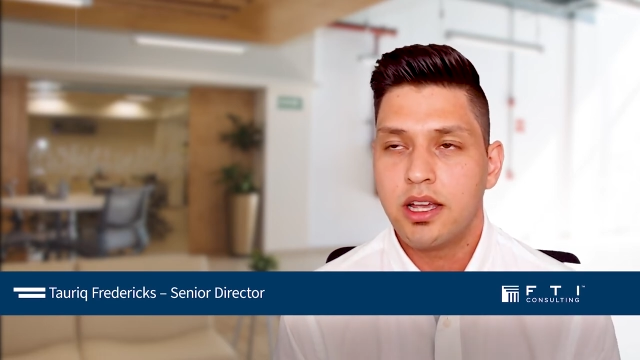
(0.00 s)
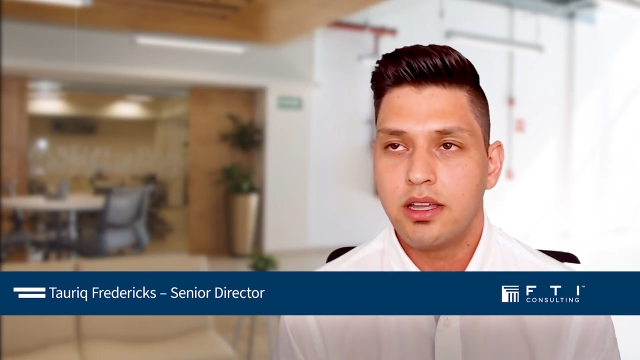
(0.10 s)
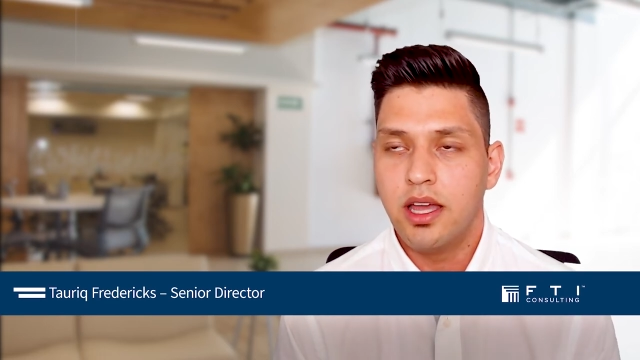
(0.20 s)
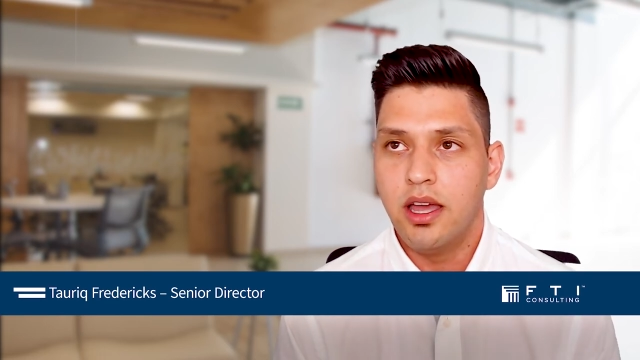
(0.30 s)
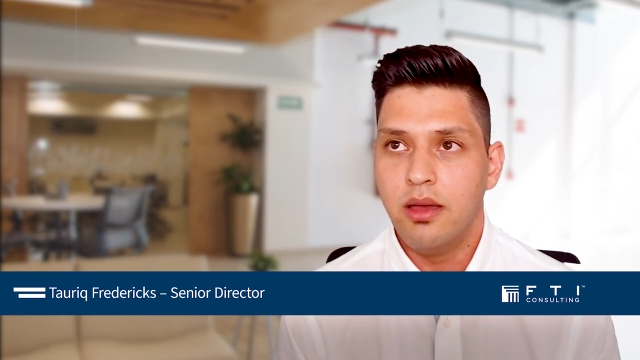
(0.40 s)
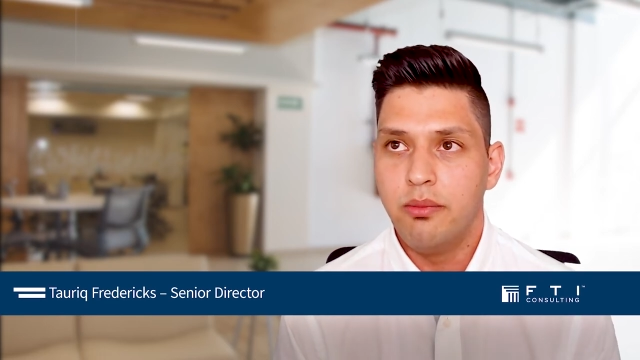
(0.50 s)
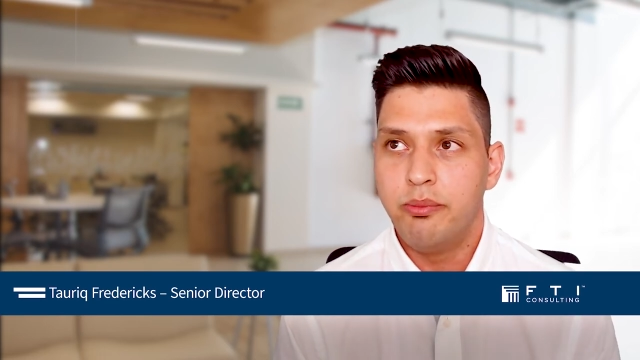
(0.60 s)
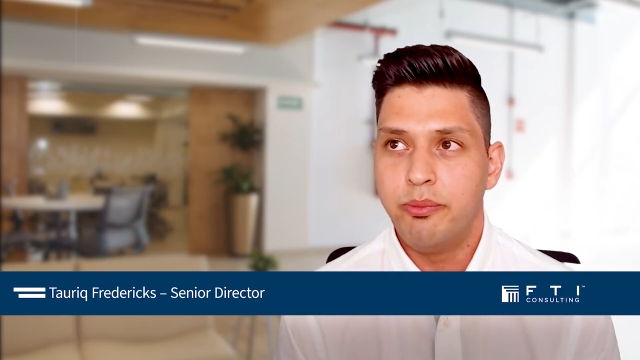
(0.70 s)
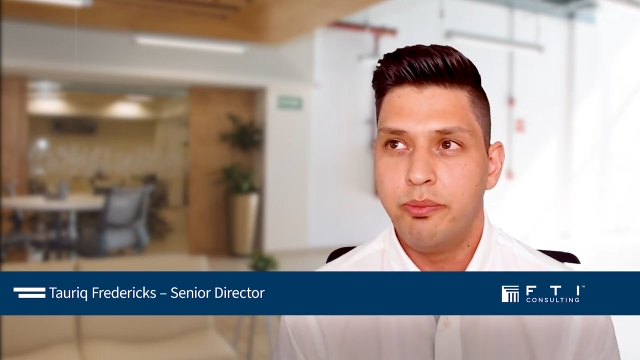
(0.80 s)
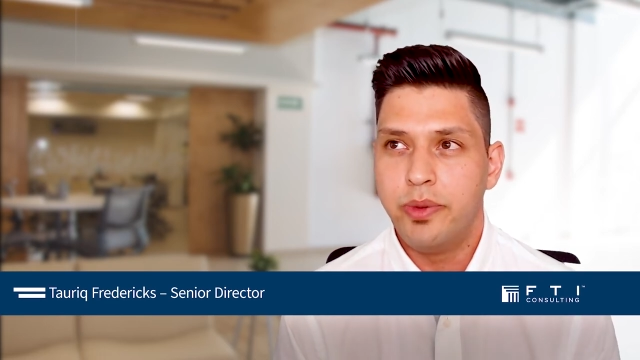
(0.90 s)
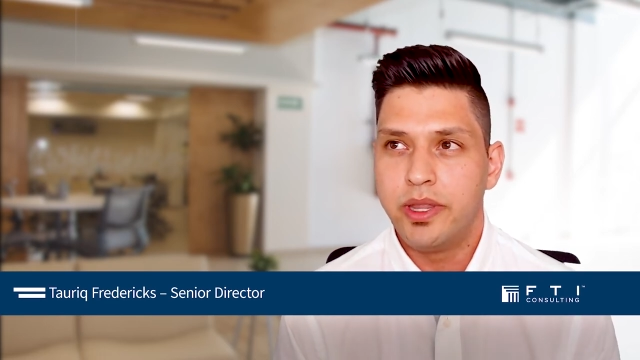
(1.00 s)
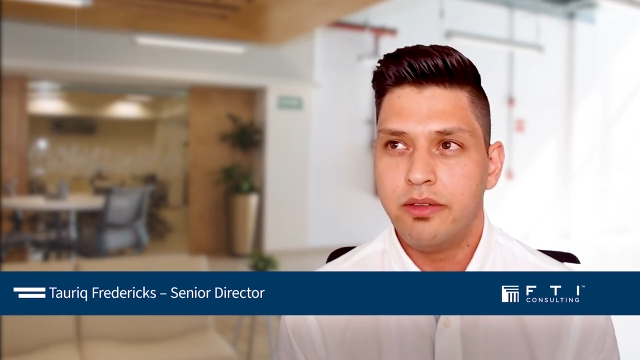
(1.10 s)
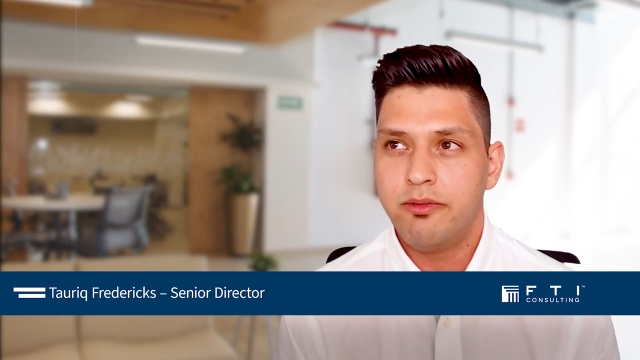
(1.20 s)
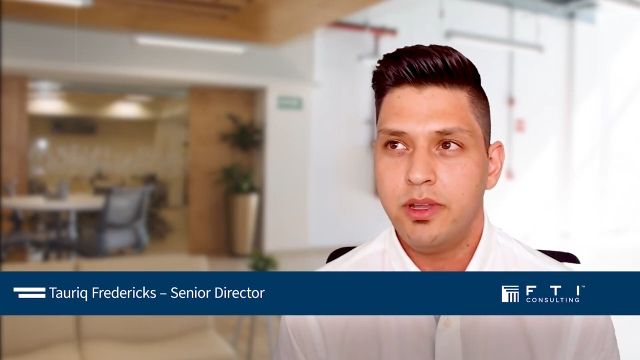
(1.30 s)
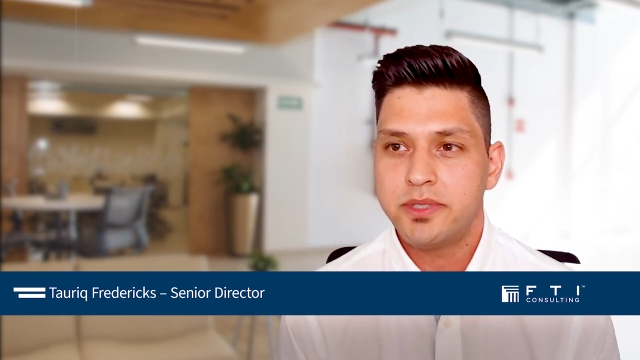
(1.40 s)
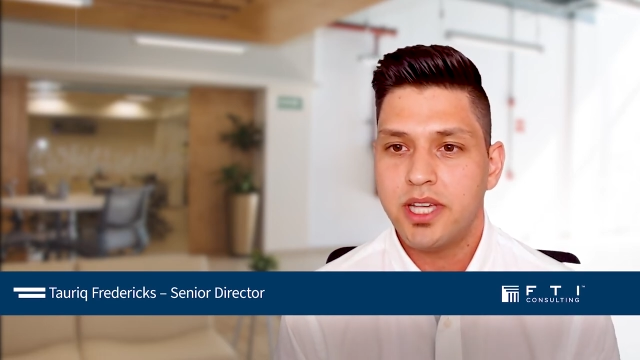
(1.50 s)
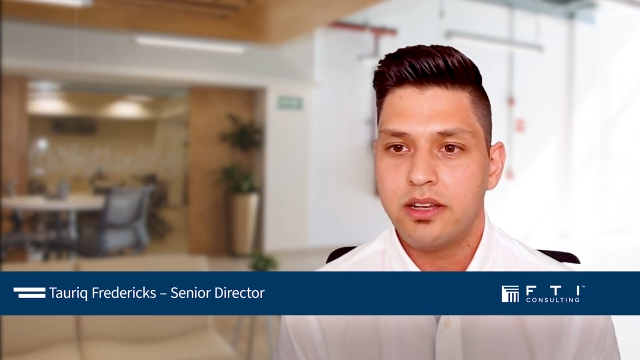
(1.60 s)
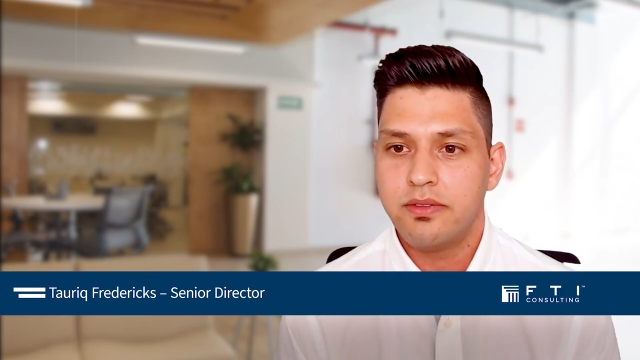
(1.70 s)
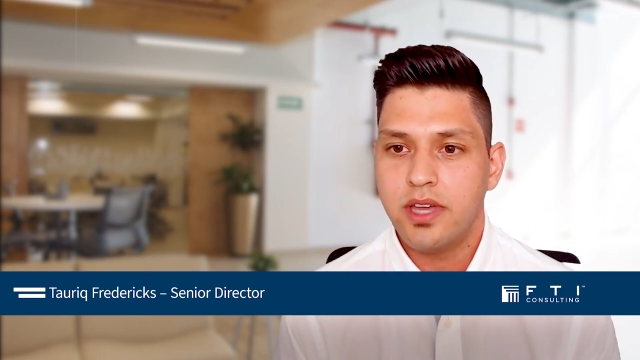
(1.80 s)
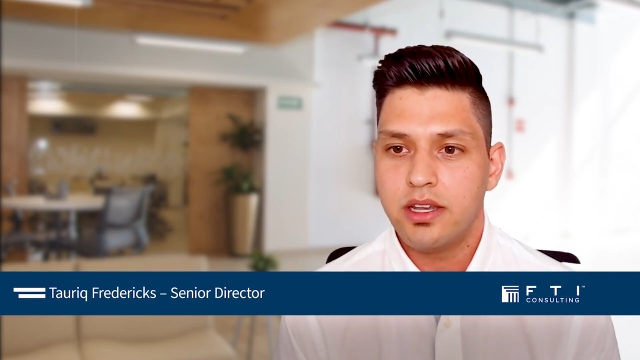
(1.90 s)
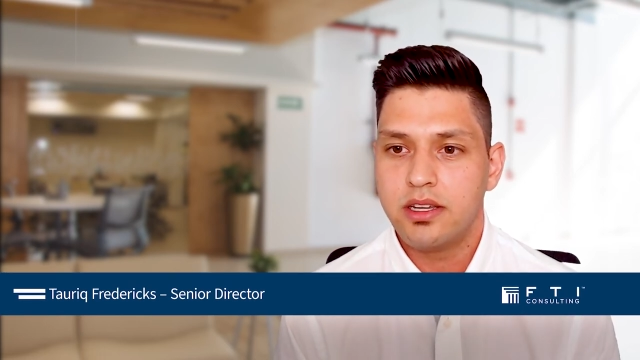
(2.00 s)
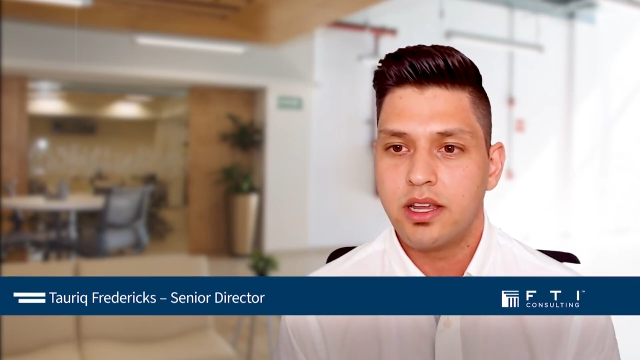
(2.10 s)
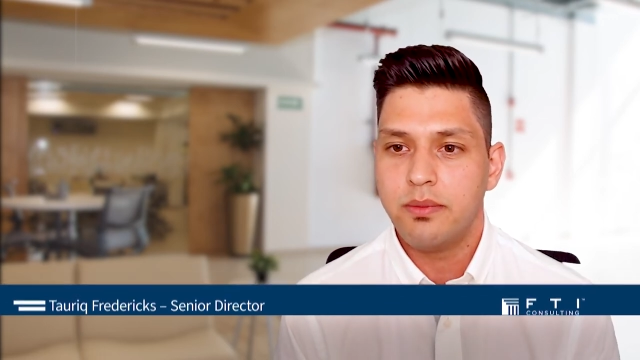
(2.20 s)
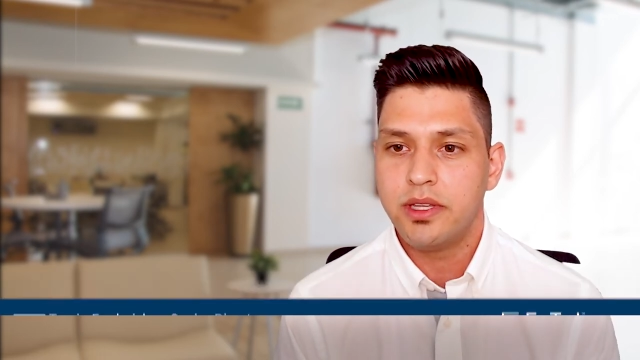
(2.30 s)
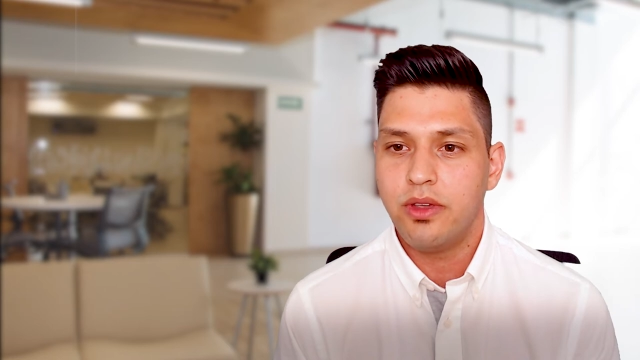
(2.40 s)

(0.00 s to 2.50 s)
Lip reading: But the flip side of that in coming